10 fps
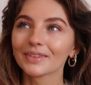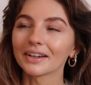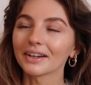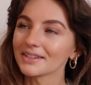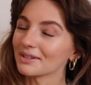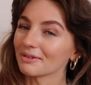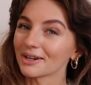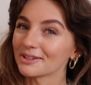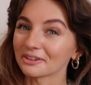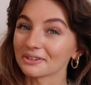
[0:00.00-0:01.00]
oh, this is where
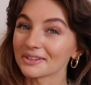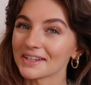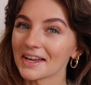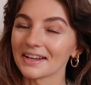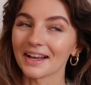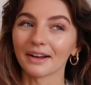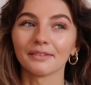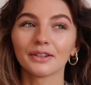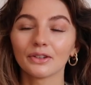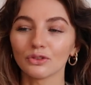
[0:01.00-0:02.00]
I struggle to say it
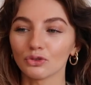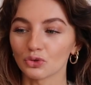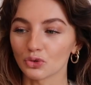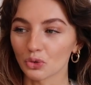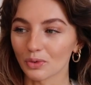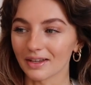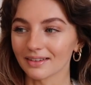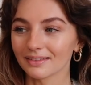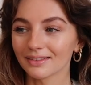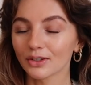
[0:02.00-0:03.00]
now,
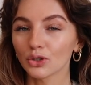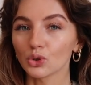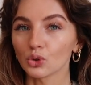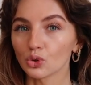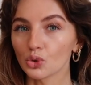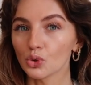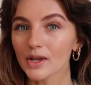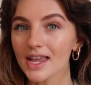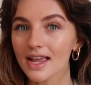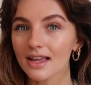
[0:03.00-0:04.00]
dewy,
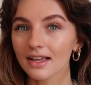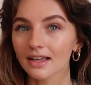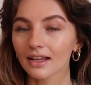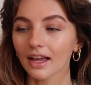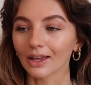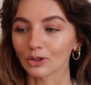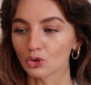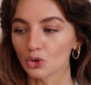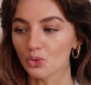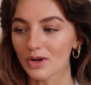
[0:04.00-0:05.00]
dewy, a
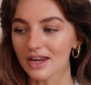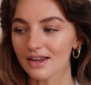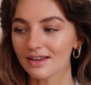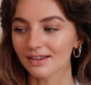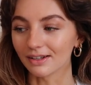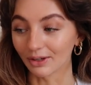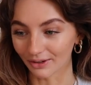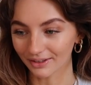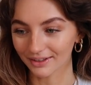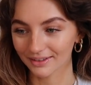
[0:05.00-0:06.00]
dewy
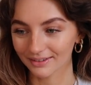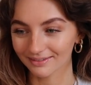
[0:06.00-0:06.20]
look.